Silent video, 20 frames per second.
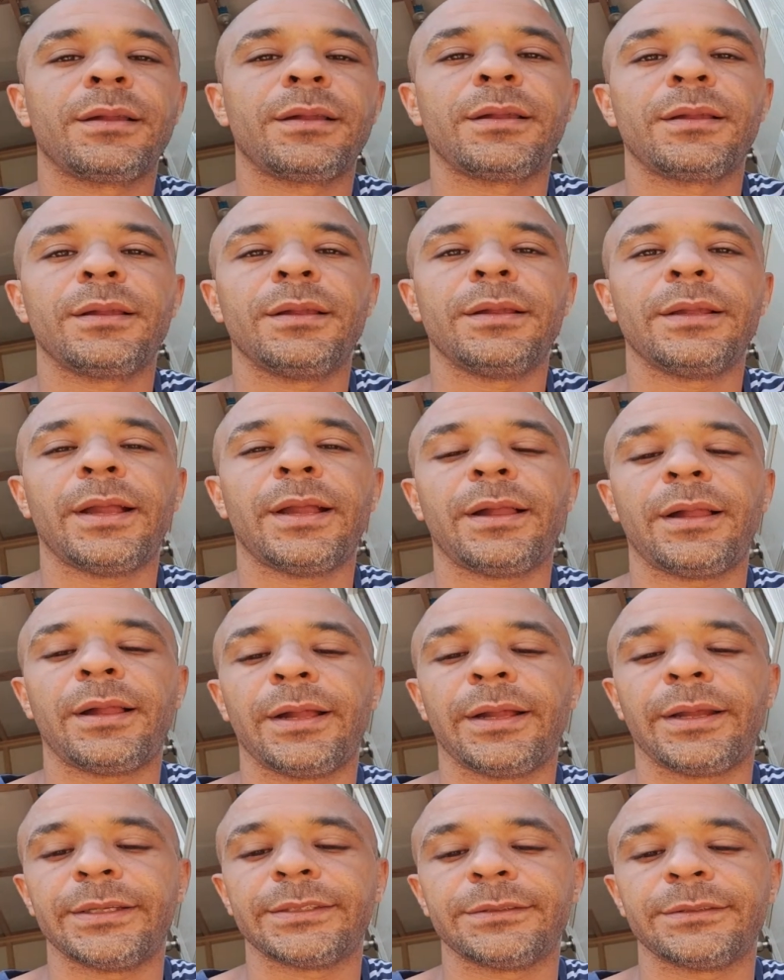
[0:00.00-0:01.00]
yeah, I
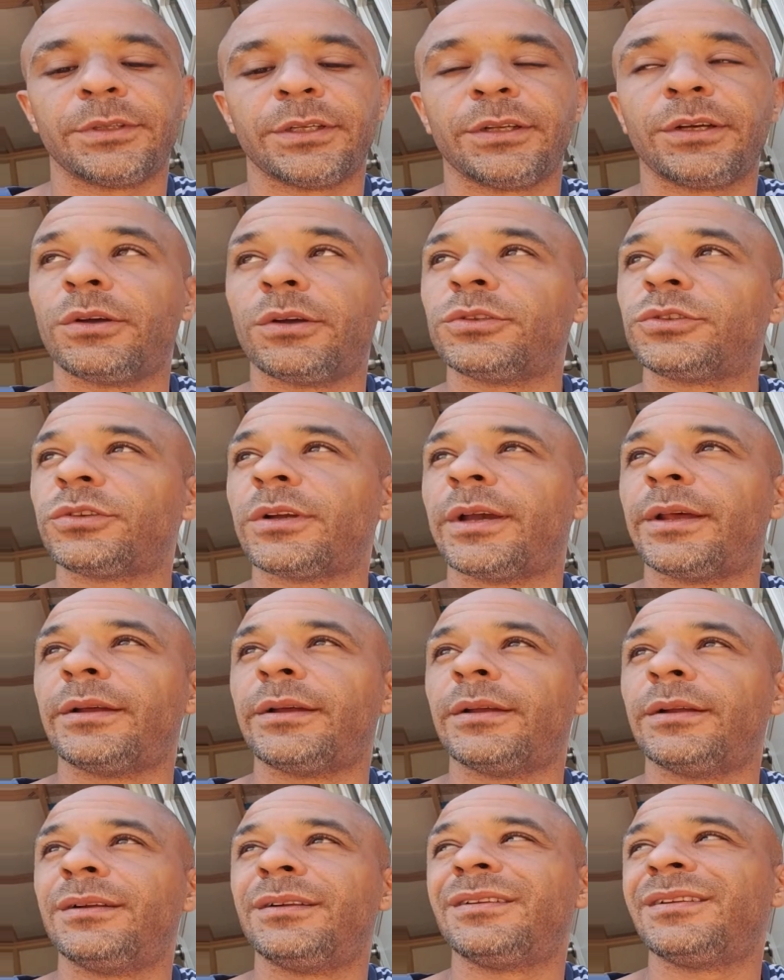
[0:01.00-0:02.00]
guess I'm gonna go try to
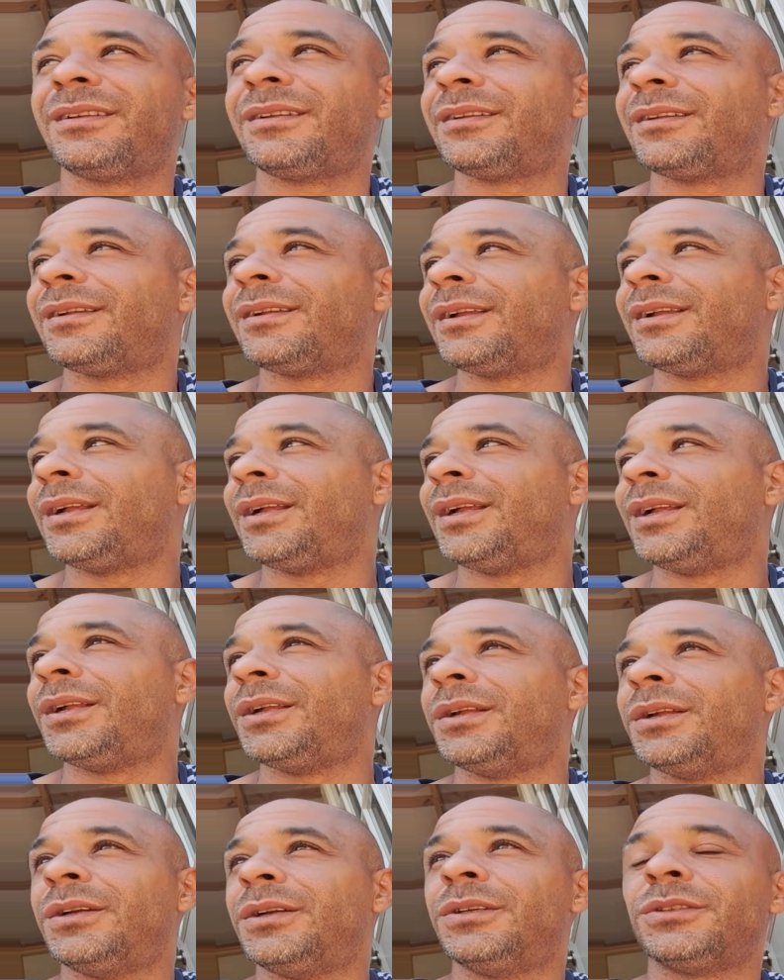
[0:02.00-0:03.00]

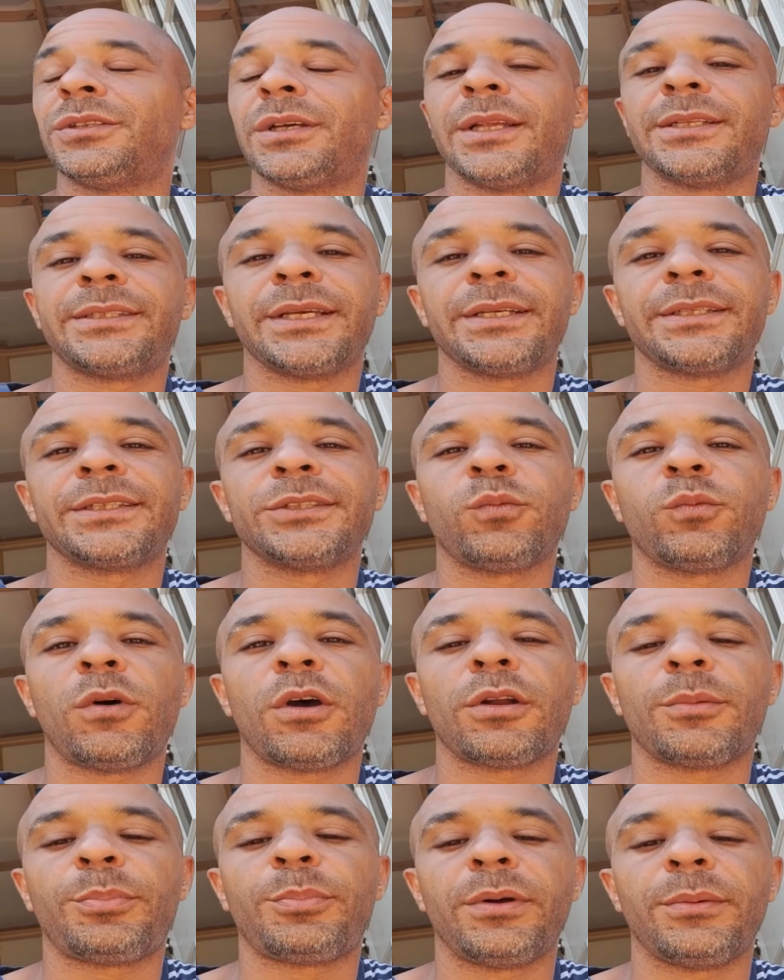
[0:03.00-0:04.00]
take this water
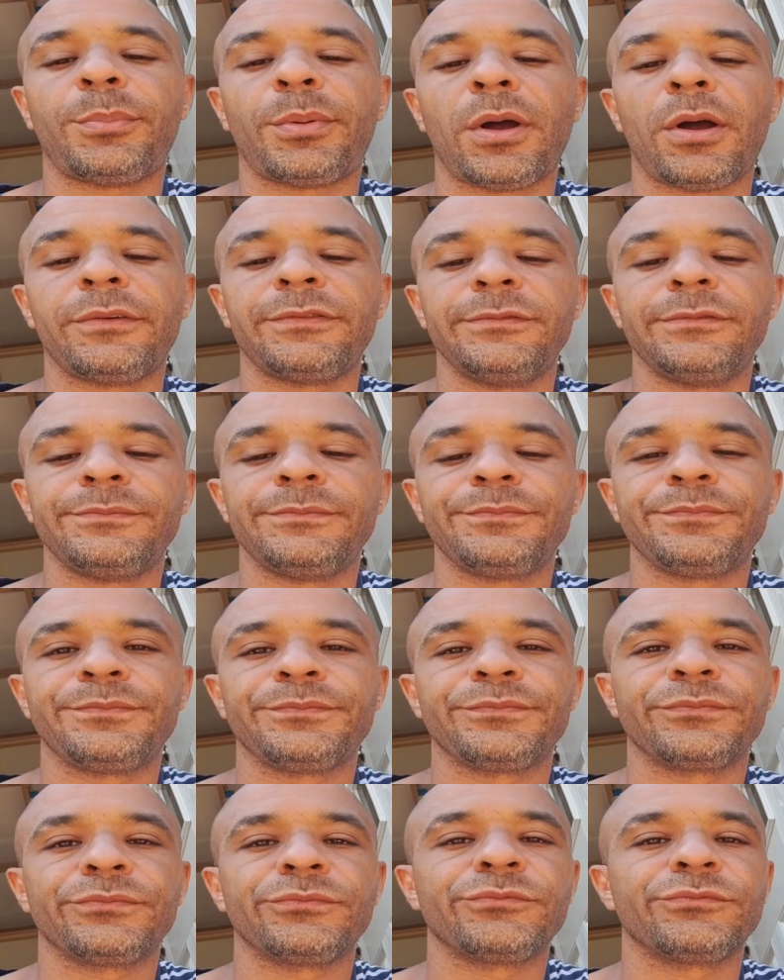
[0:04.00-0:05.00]
pump off,
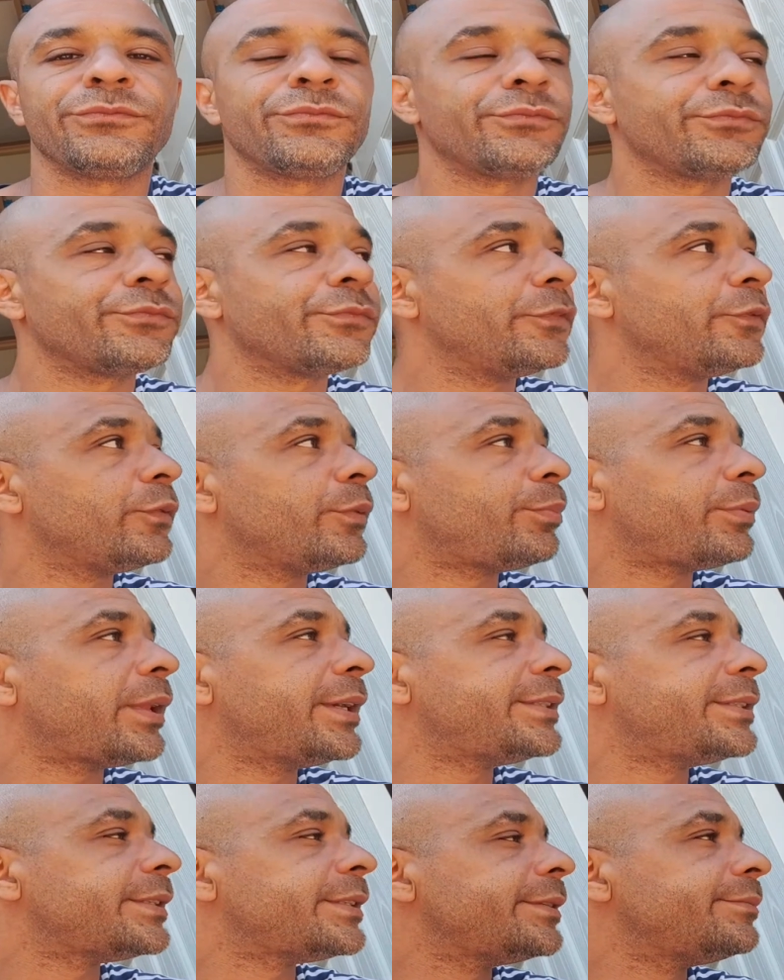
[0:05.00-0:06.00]
replace
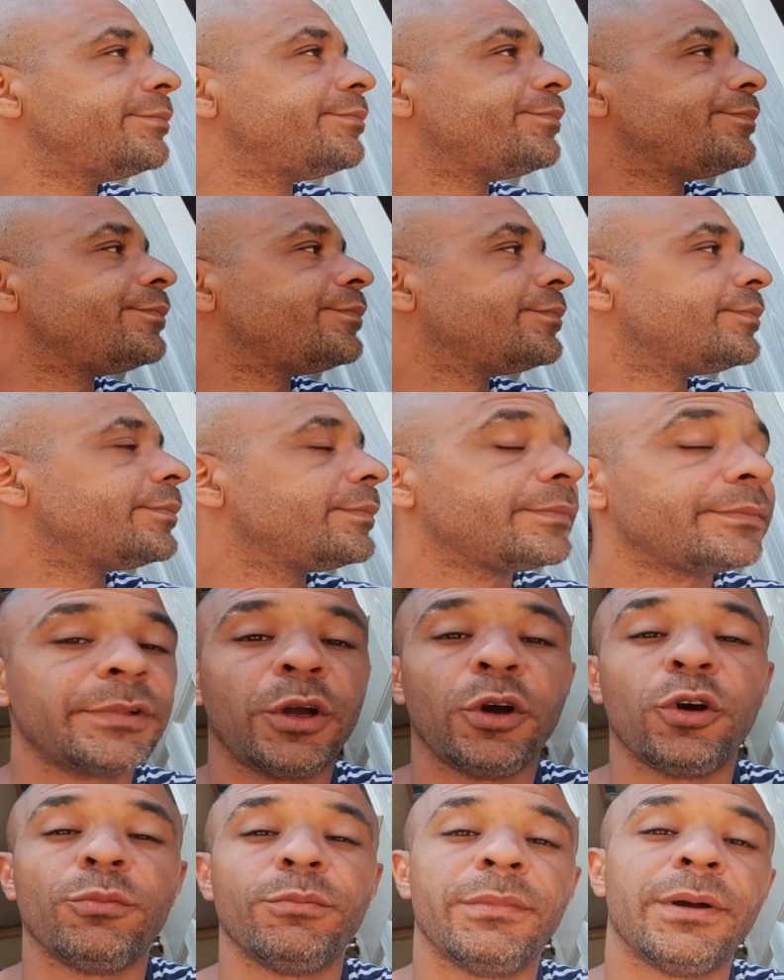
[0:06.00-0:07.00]
it.
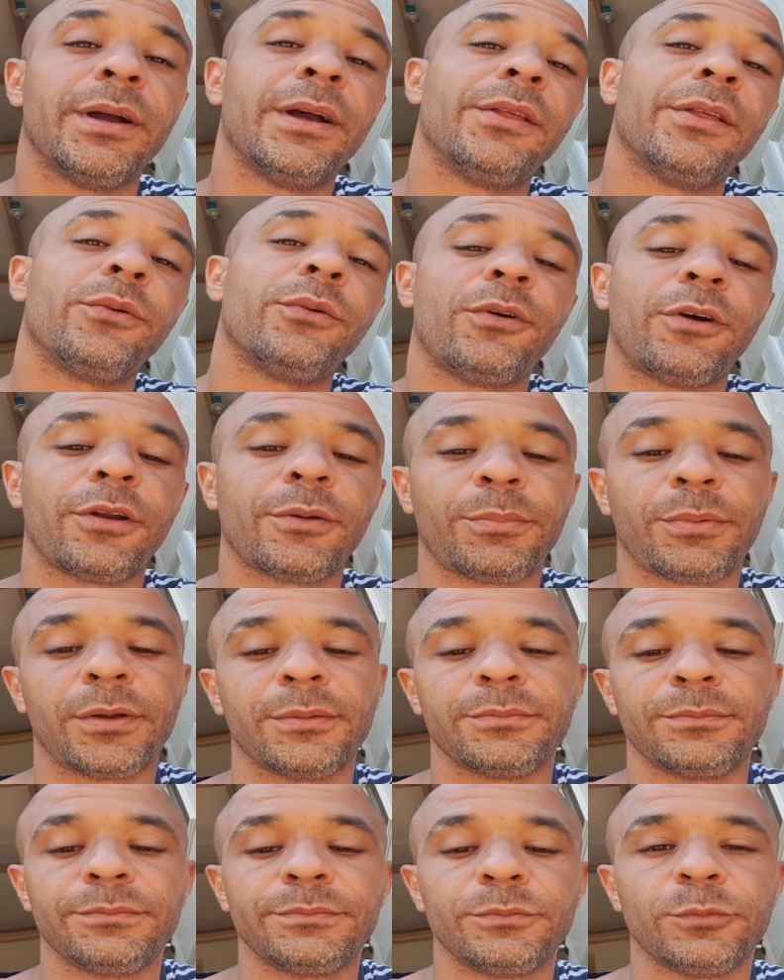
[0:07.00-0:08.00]
hope my other water pump
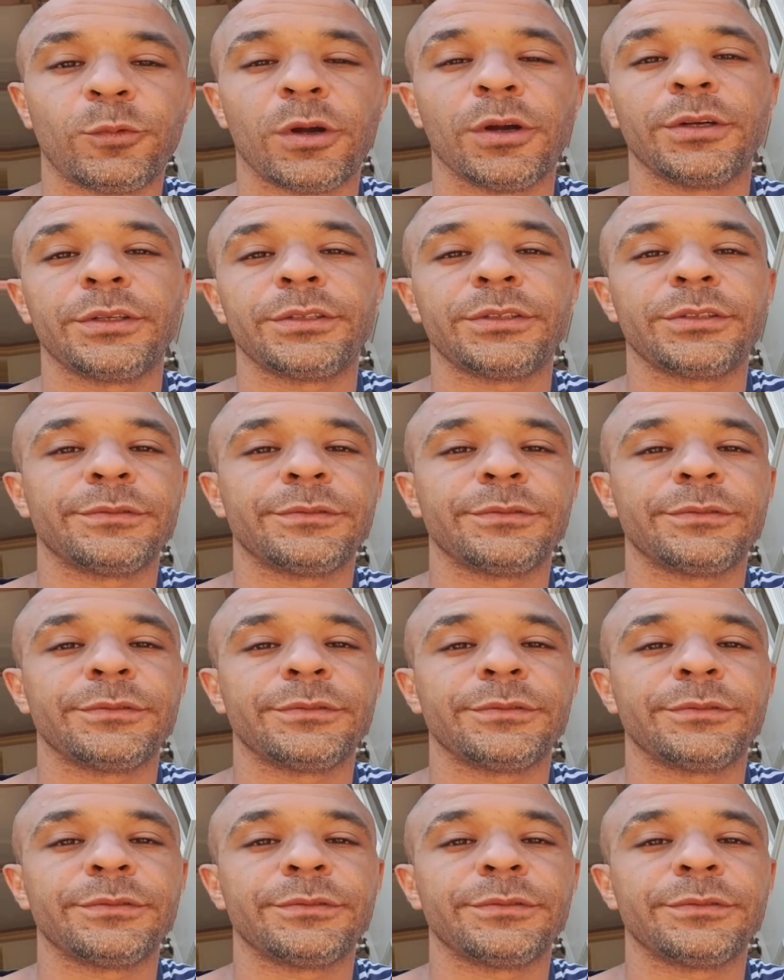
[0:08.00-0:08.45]
works.